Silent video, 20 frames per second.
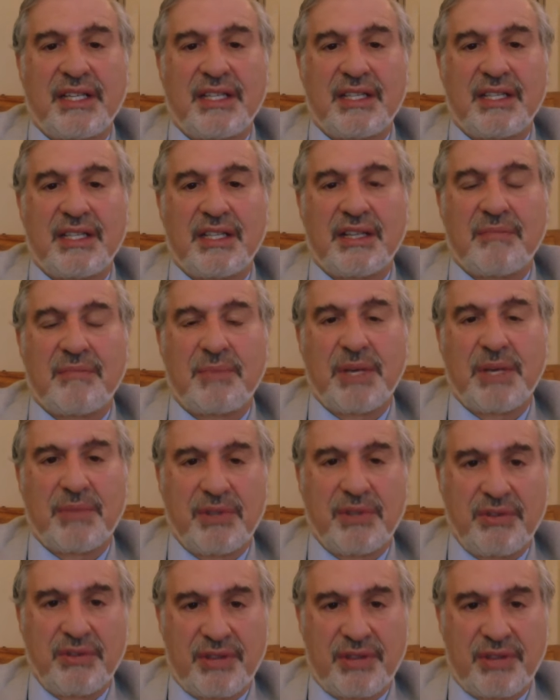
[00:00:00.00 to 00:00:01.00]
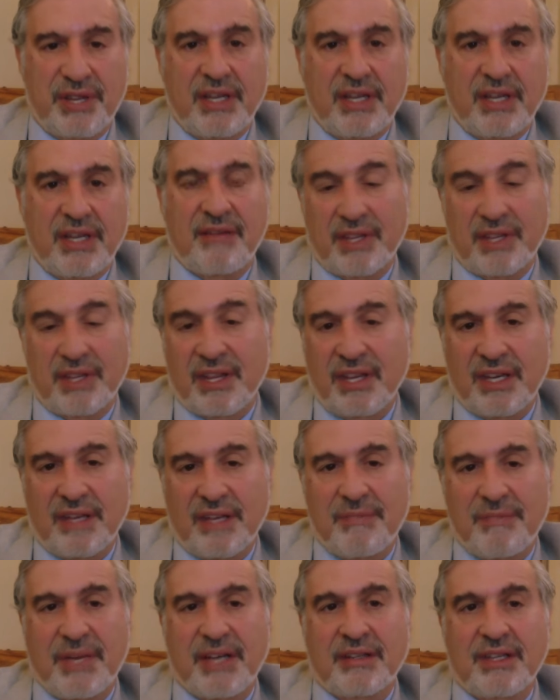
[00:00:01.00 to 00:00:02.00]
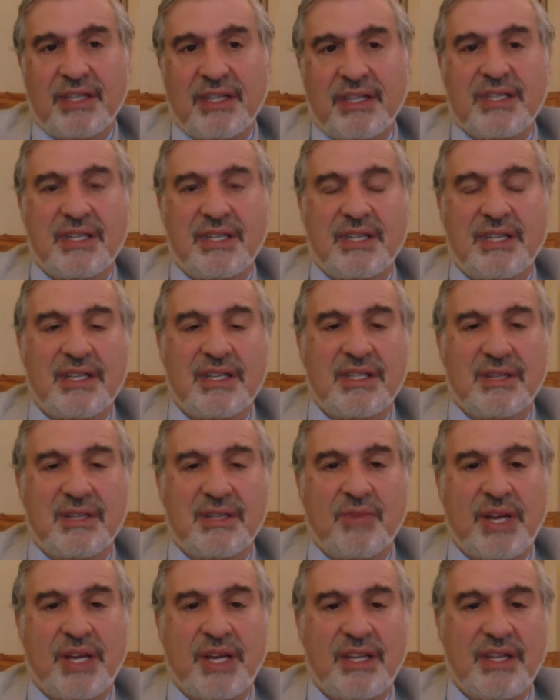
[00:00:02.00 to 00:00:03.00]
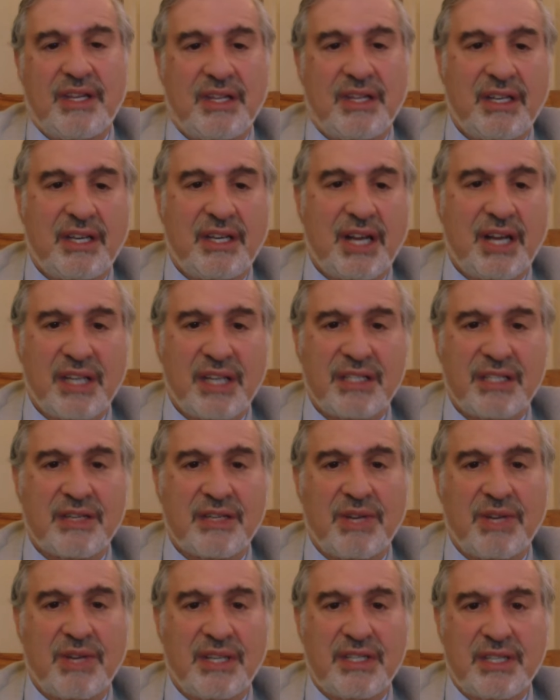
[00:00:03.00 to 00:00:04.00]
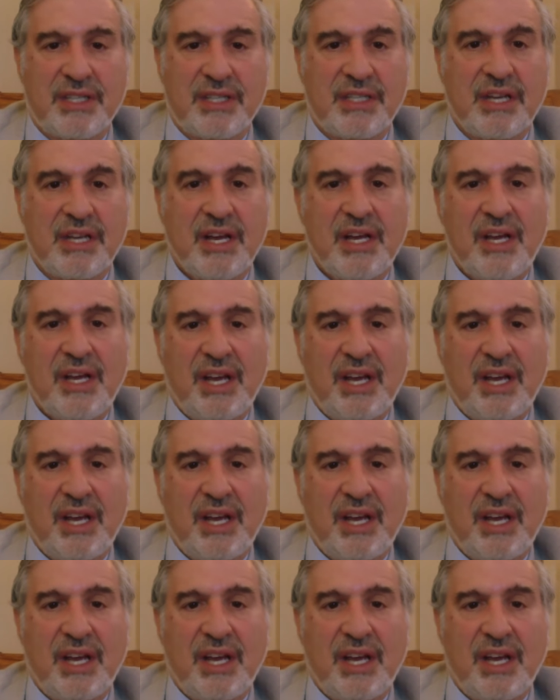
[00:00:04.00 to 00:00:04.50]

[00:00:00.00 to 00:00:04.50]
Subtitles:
as people who have to think about these things and weigh the consequences,